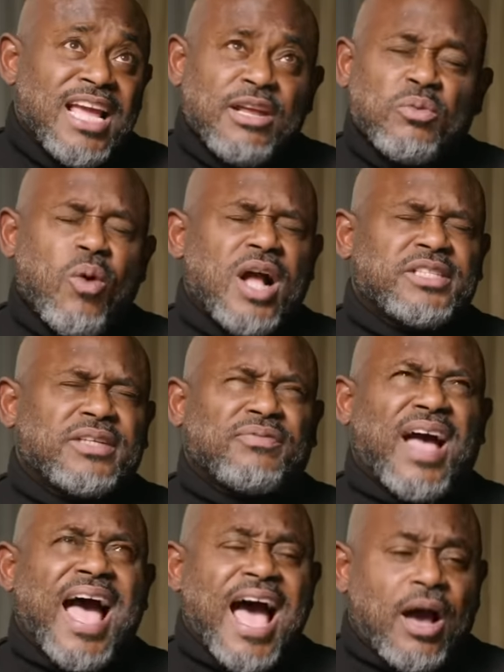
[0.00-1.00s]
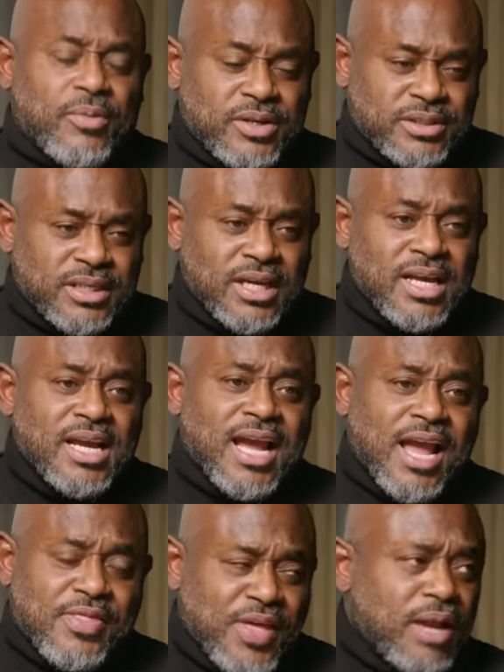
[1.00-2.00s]
And he'd watch it for hours.
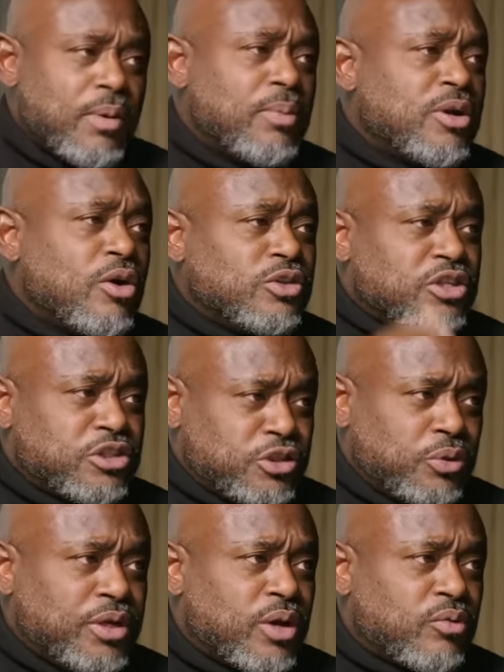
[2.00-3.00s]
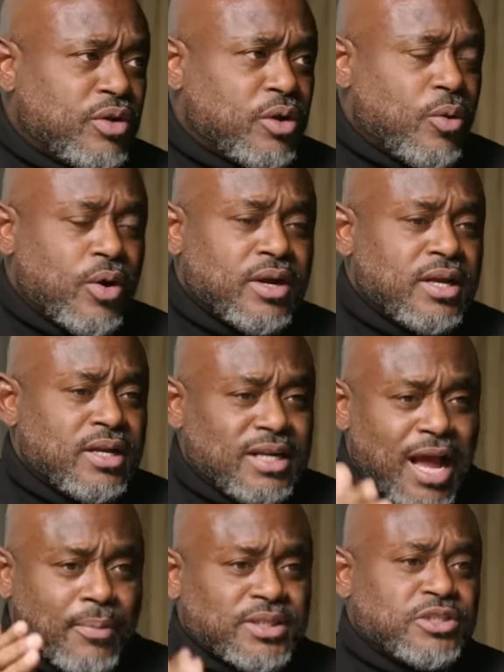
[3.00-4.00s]
And then we would go to the studio and record.
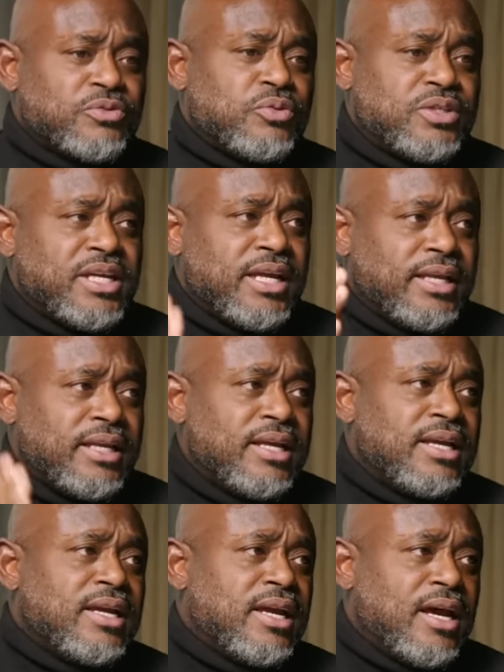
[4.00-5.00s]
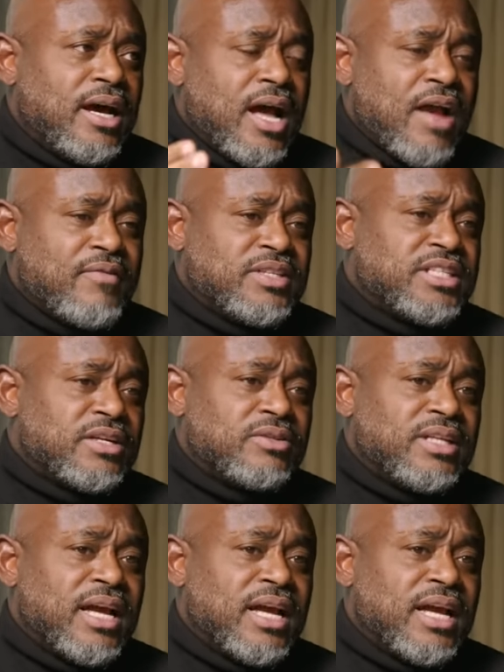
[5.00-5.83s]
That was his routine uh, every single